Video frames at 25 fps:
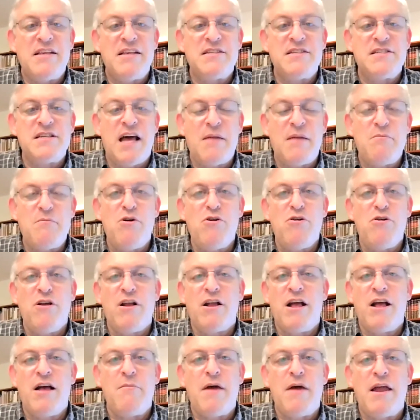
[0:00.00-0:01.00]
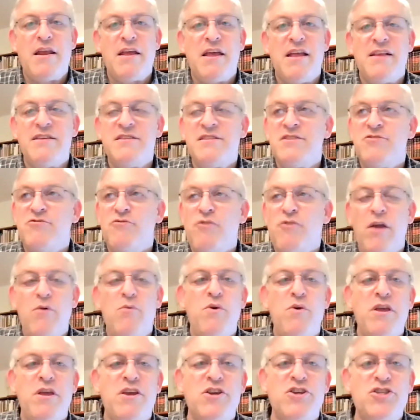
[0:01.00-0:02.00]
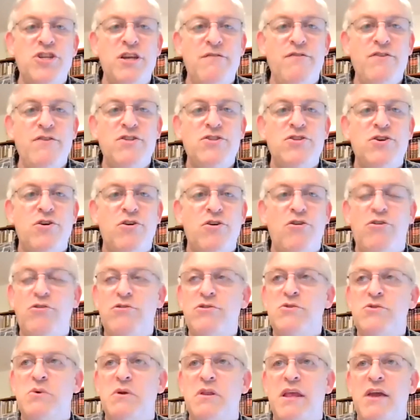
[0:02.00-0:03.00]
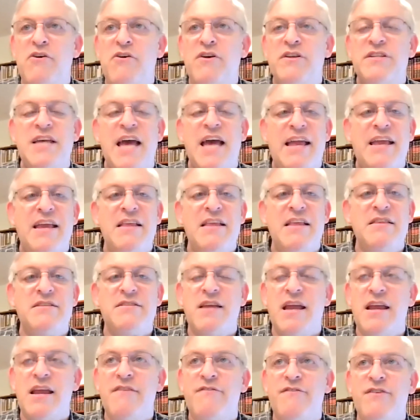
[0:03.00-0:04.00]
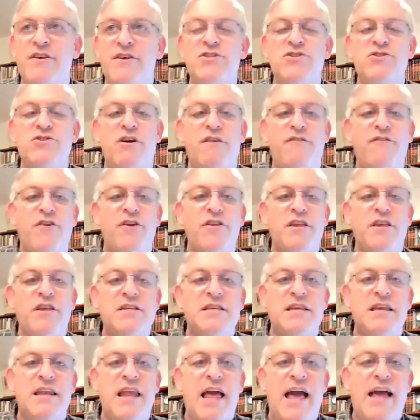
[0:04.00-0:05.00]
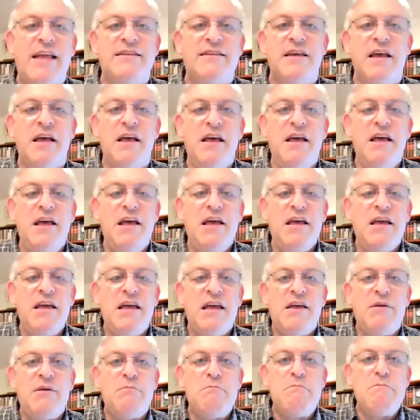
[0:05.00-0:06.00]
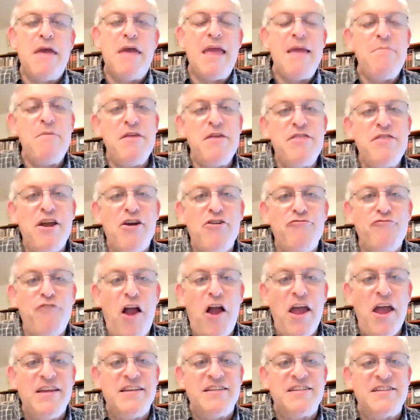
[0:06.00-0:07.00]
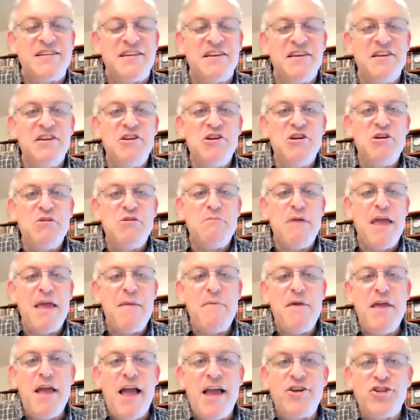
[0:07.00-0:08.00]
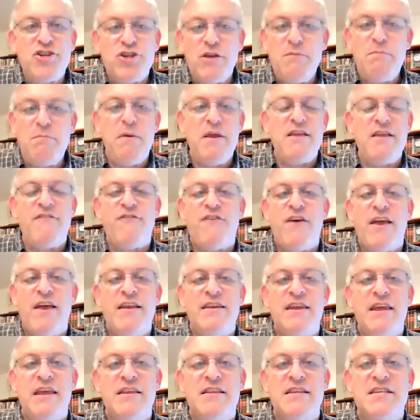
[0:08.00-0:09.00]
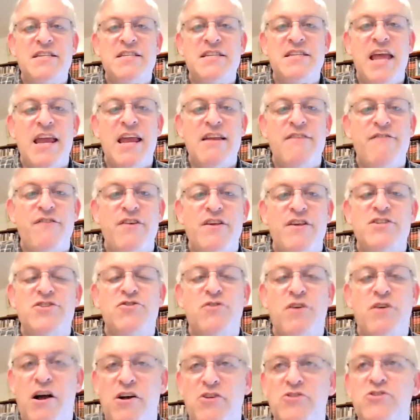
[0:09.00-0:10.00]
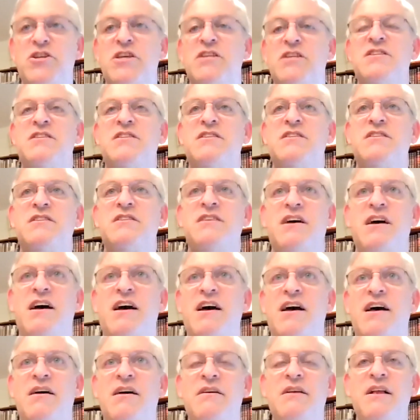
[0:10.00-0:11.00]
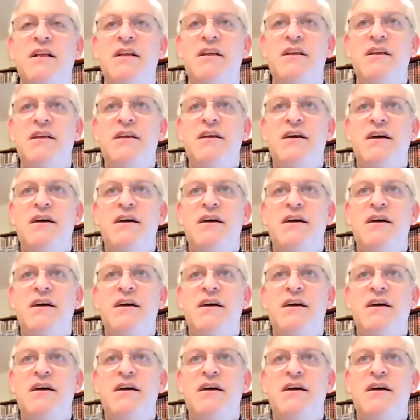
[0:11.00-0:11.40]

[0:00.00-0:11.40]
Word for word: out against Satmar and come out against the right wing yeshiva circles when they're attacking the state of Israel for this and that? And maybe they're right. Maybe I shouldn't be defending the state of Israel just uh,